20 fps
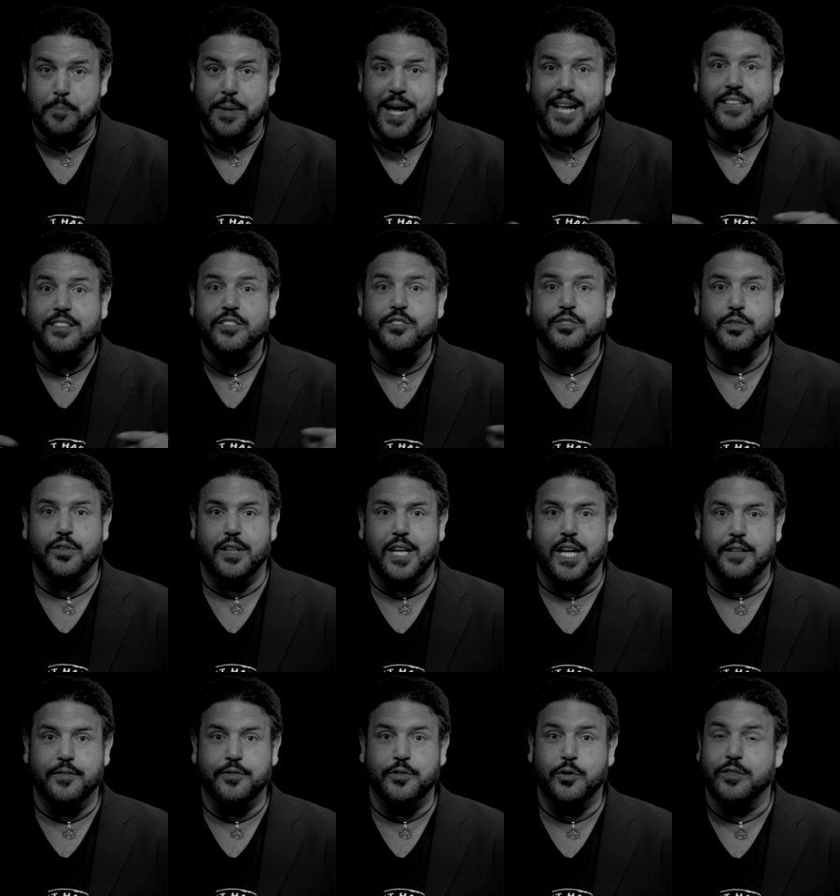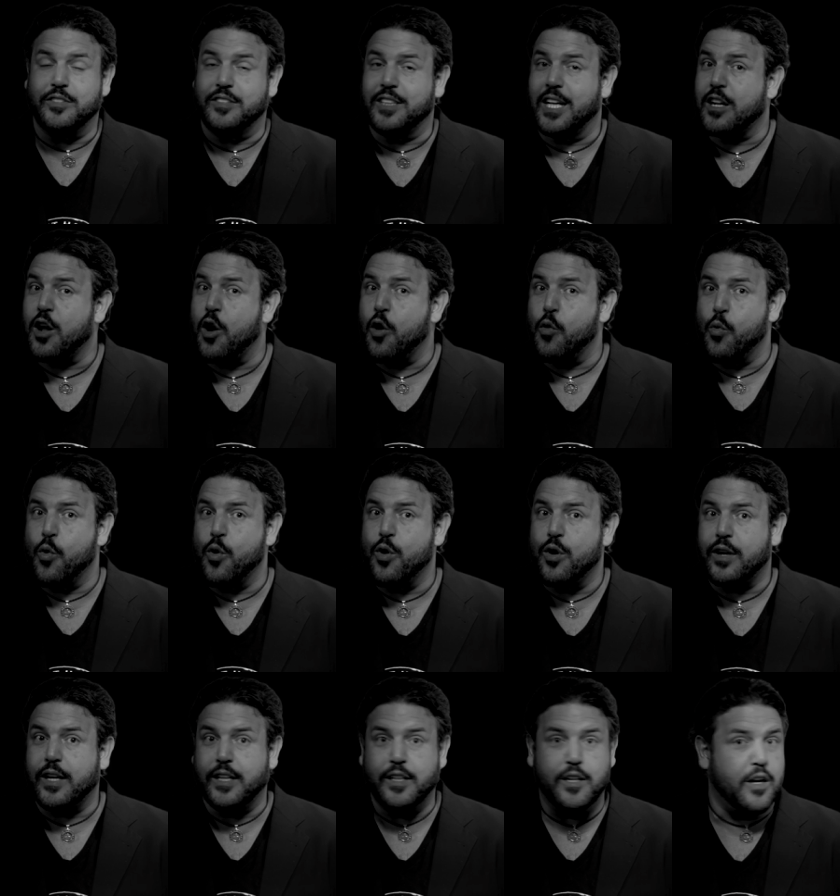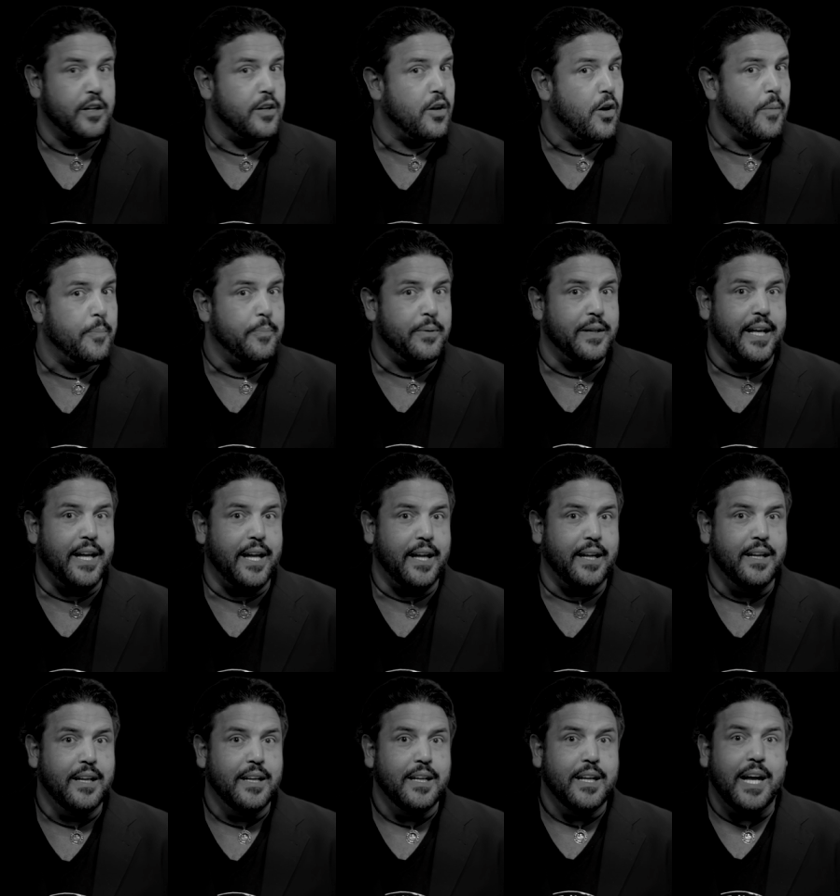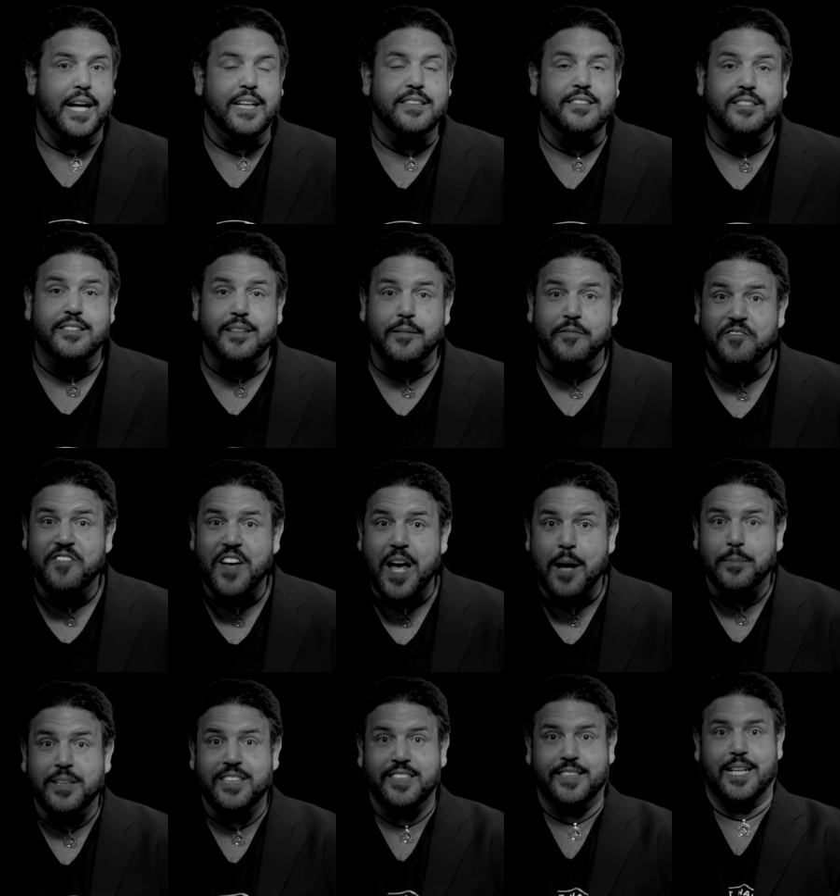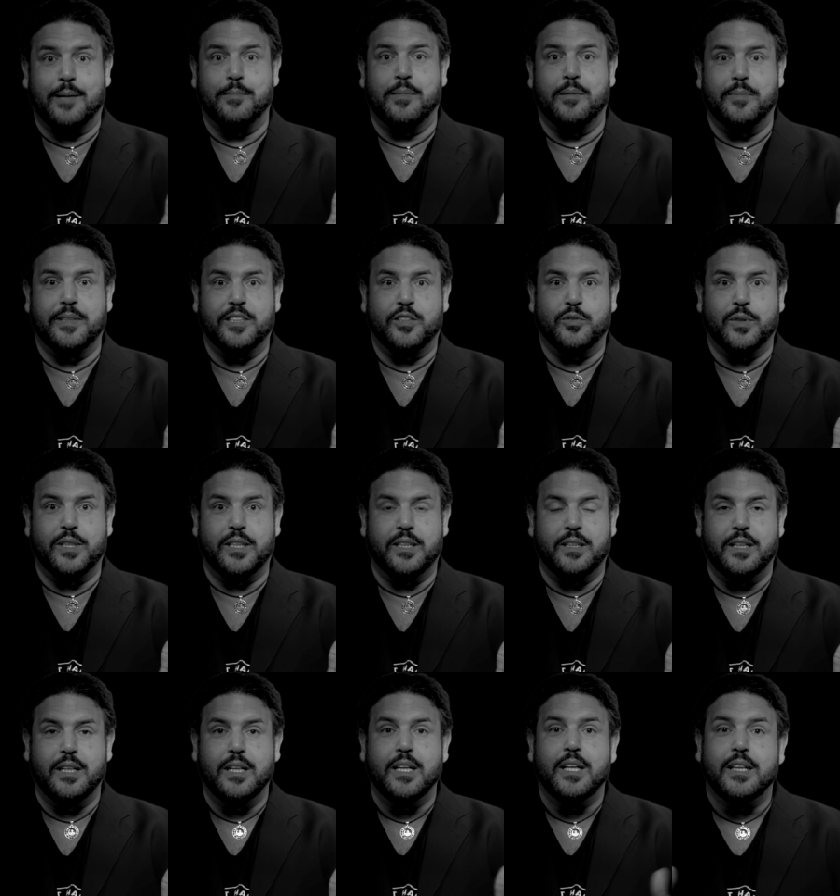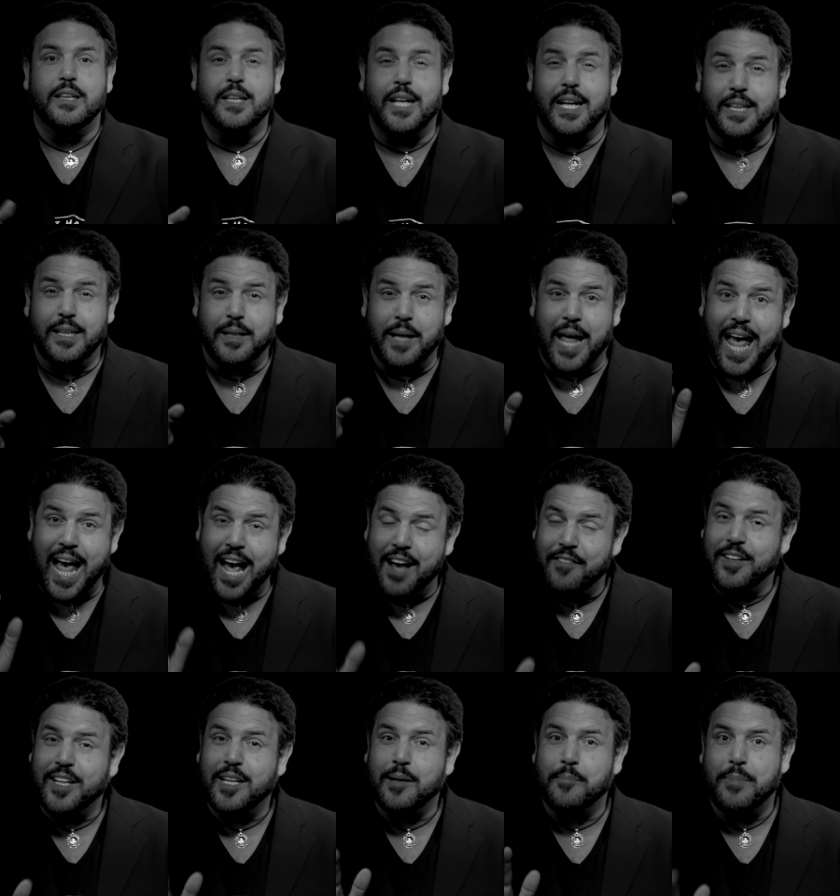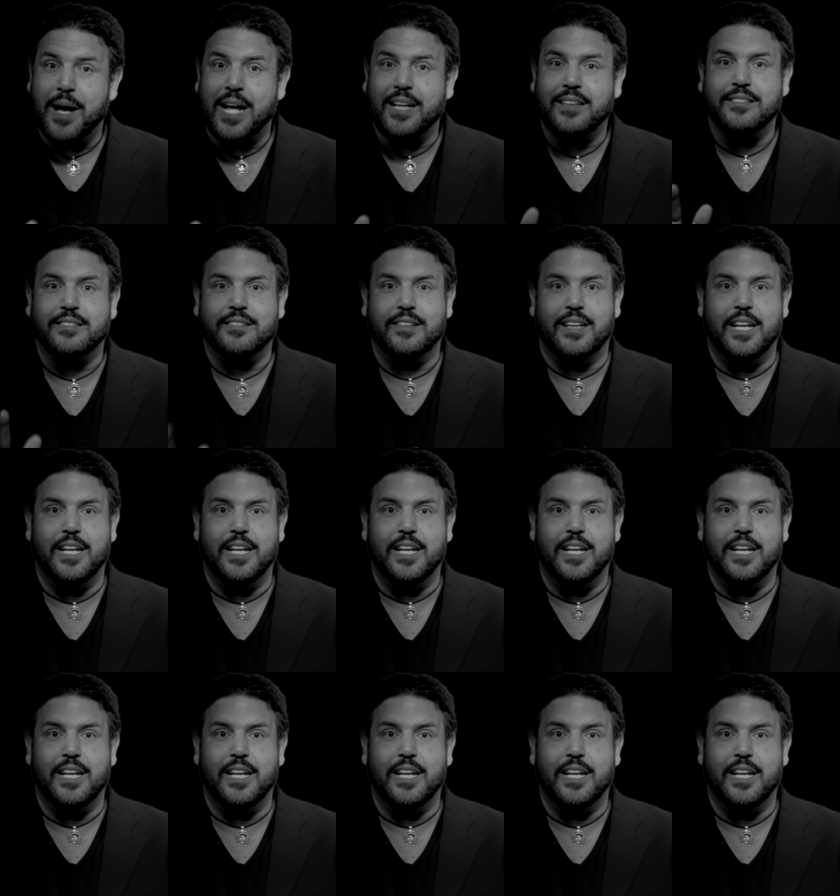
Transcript: balance your life, so it's not all work and not all play and some family time in between, then having a balanced